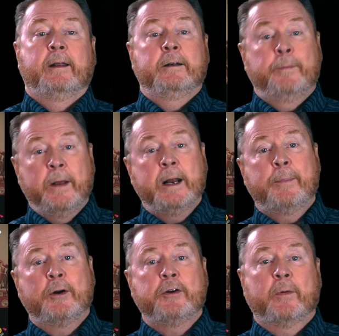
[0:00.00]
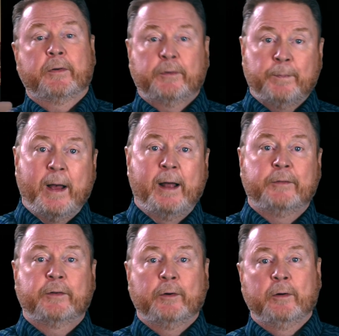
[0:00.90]
Depending upon your
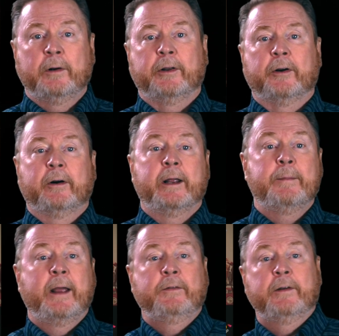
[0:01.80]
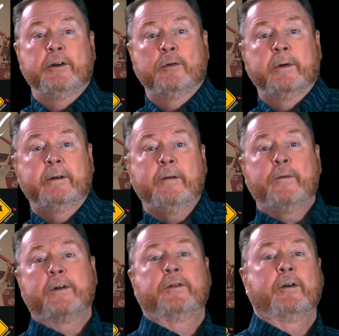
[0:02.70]
response earlier, it may send you a
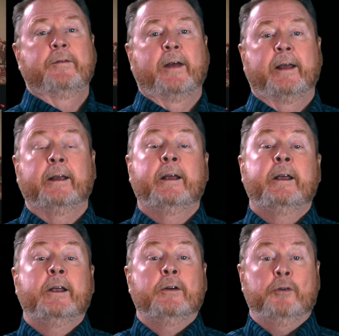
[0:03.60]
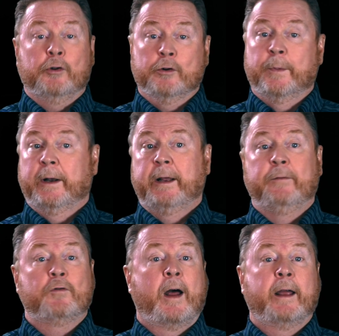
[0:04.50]
different survey. Do you
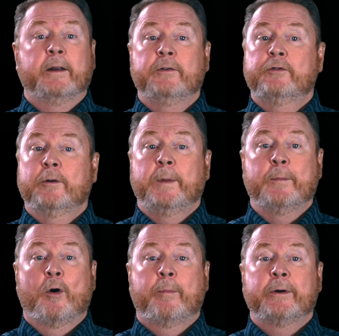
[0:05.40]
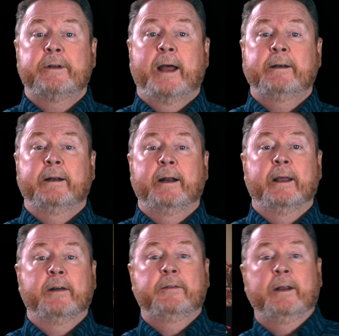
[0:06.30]
believe dragons should be more protected
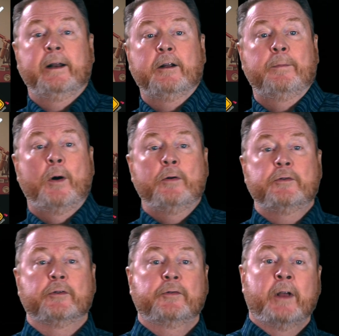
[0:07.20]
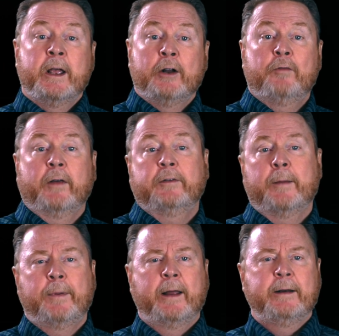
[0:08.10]
against illegal poachers dressed
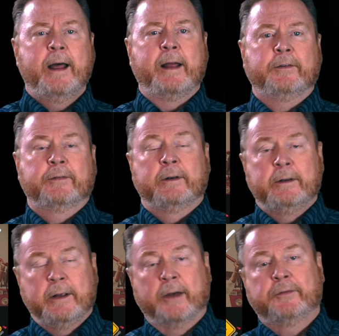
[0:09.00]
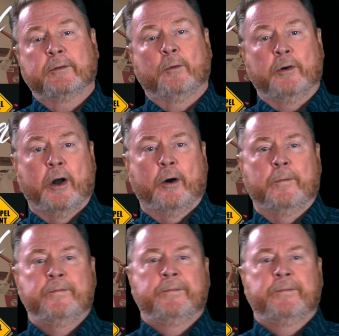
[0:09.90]
up like knights? Yes or no.